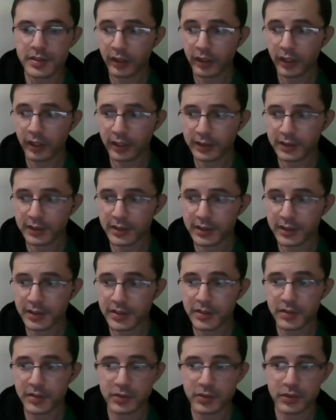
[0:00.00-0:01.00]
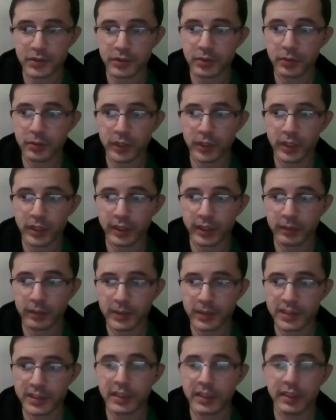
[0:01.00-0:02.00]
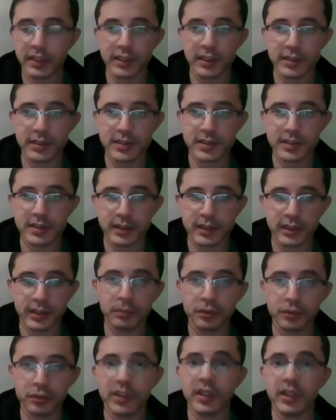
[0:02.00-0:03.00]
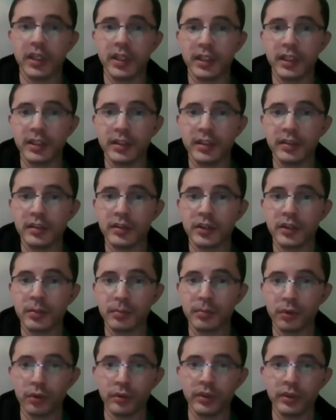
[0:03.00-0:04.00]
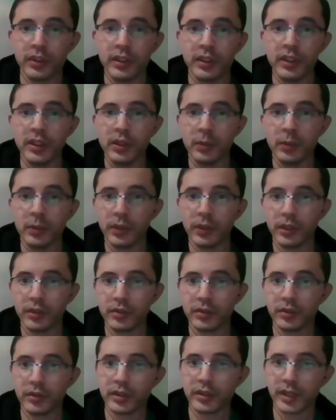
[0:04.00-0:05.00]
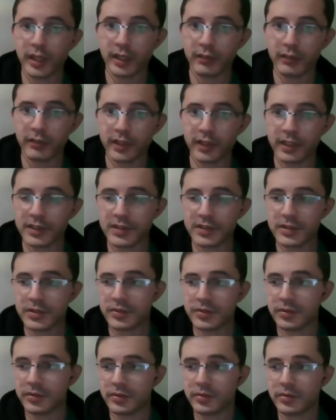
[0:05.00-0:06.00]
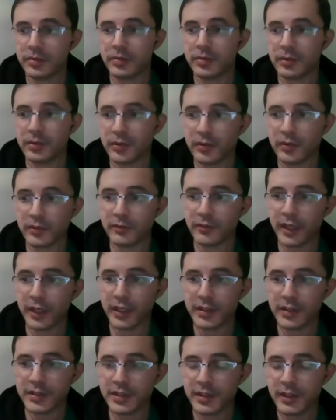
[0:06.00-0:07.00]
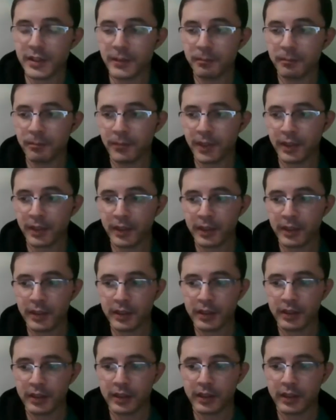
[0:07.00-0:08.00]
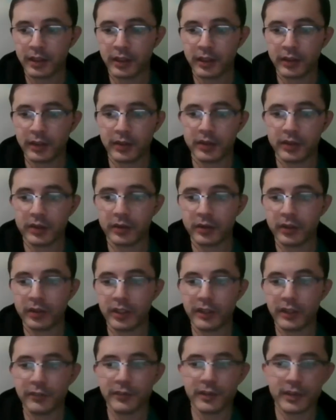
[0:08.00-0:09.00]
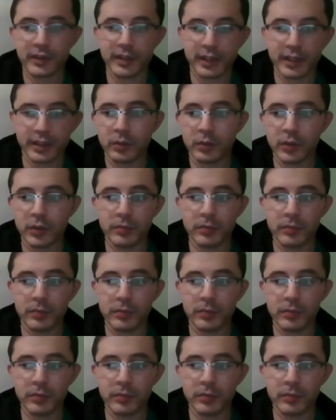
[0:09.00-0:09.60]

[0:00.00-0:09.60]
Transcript: access. So we have basically it's like putting a needle in the bone when you don't have access to the veins. And only after that we